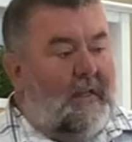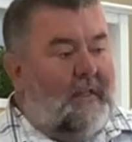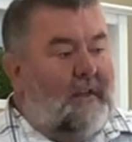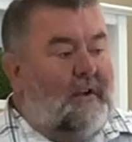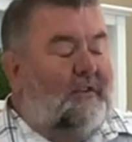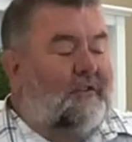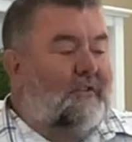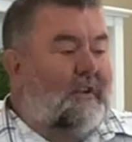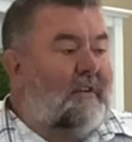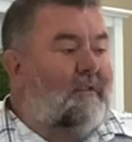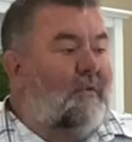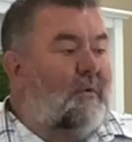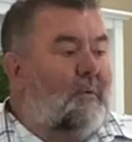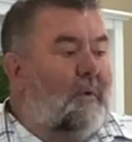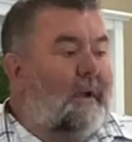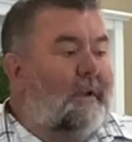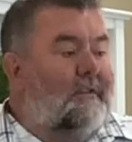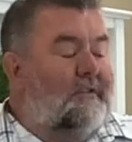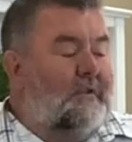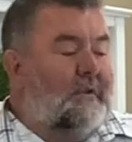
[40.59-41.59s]
There are several
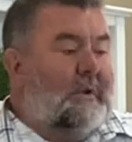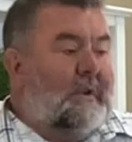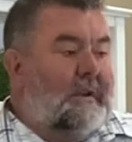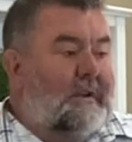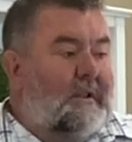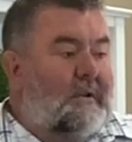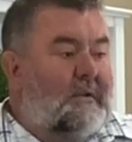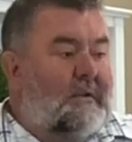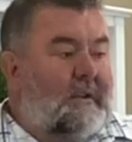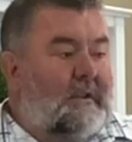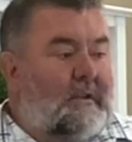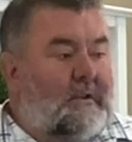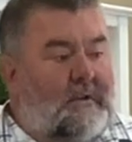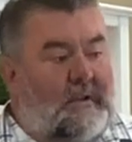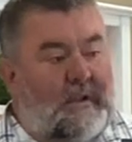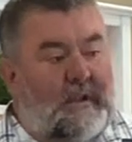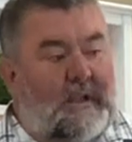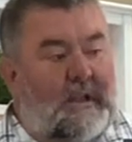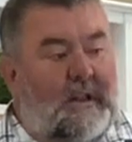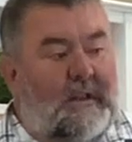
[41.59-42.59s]
ways you can do it. You
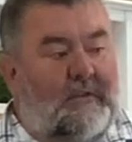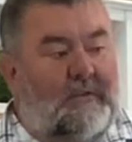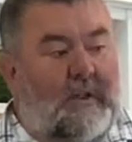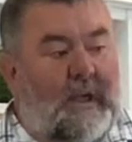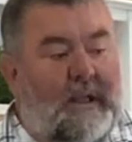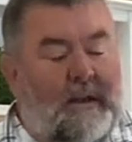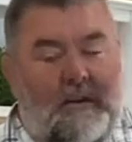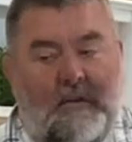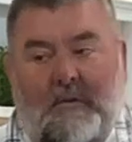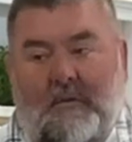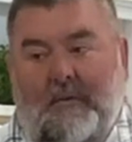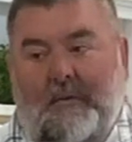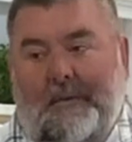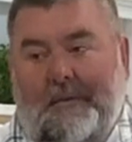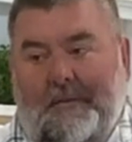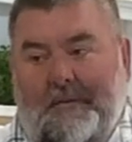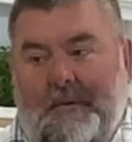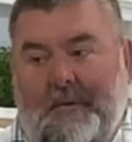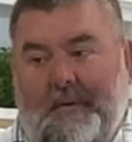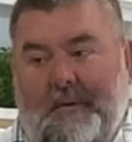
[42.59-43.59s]
can get as technical
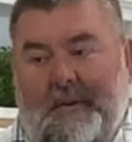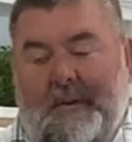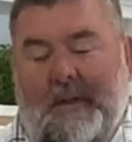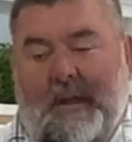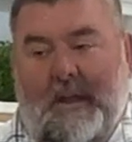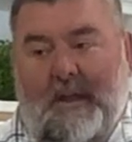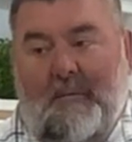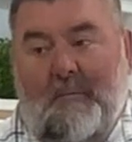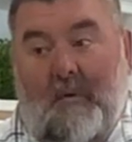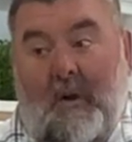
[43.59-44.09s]
as doing a